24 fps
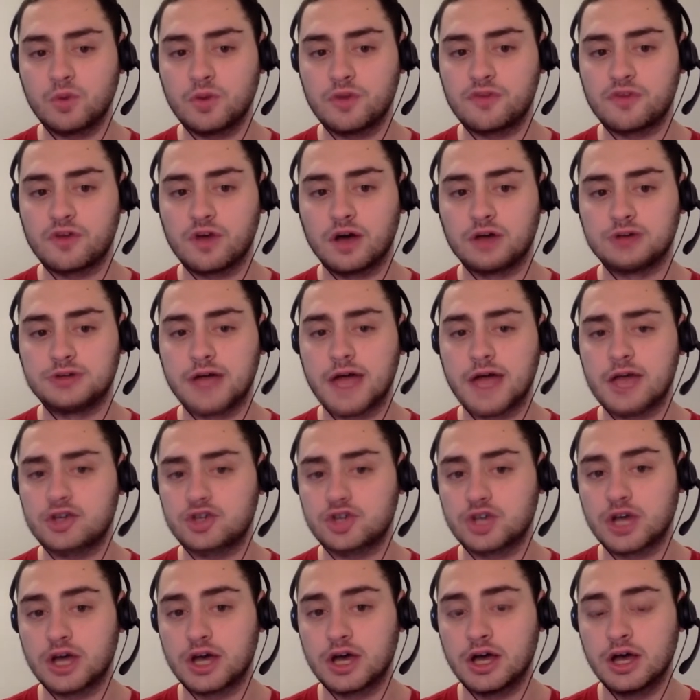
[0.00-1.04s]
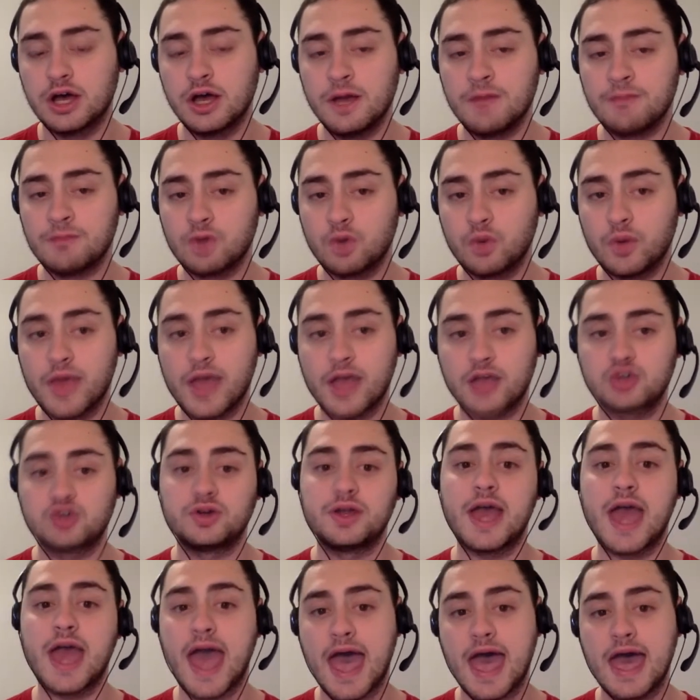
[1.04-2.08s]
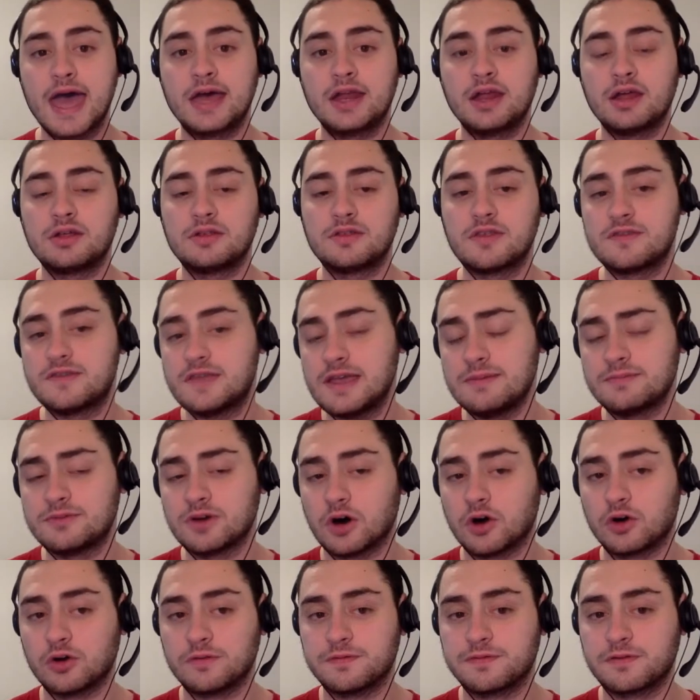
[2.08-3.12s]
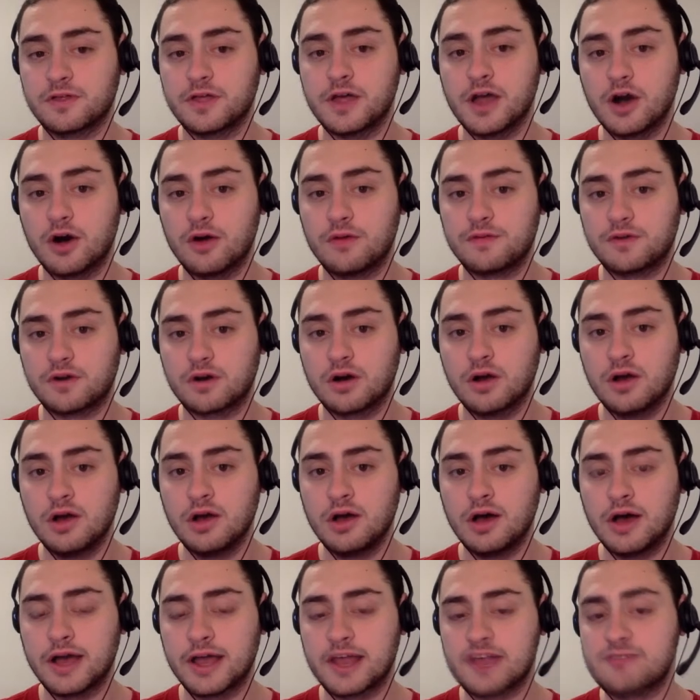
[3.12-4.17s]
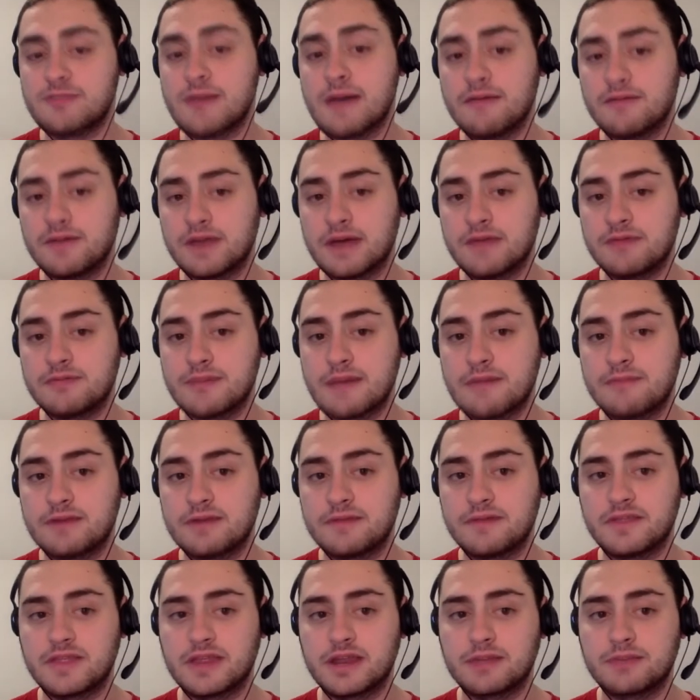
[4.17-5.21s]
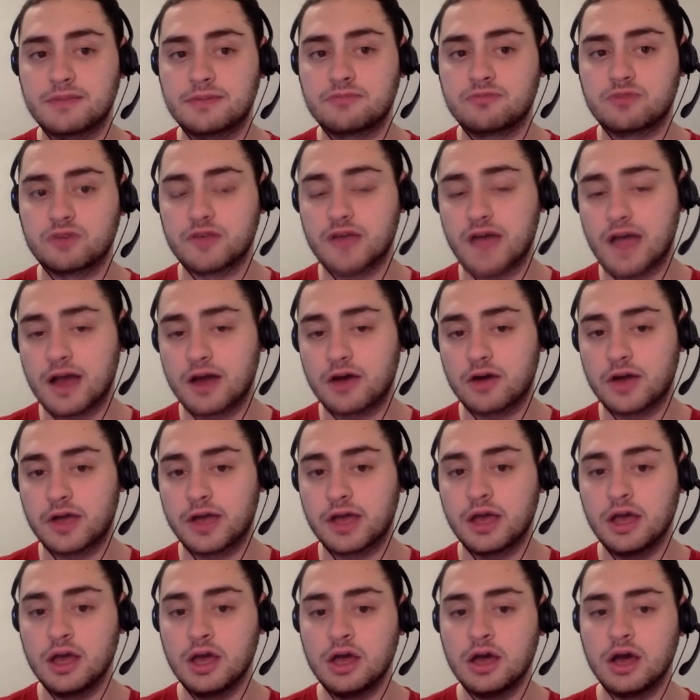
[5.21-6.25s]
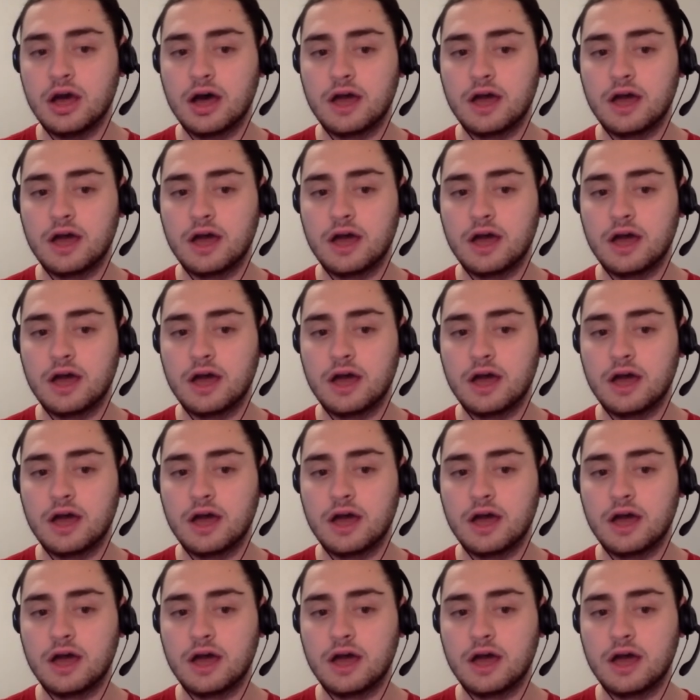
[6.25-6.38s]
We saw Leheshka, who we actually had the team total for the over against Medvedev, and Medvedev ended up retiring.